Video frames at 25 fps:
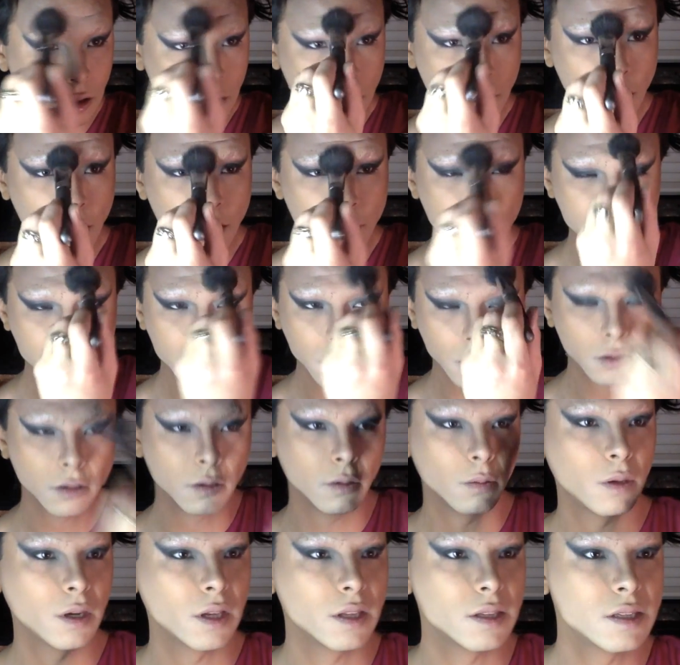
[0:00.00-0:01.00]
just so
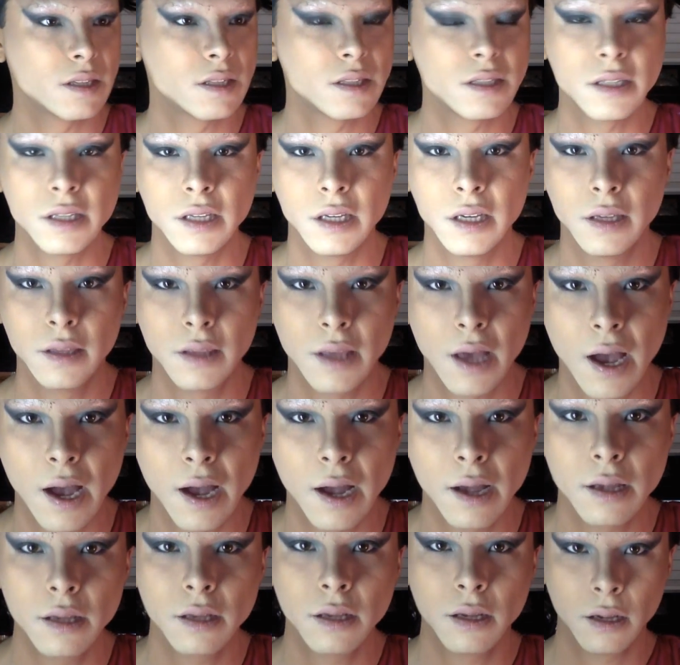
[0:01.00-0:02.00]
you can see that.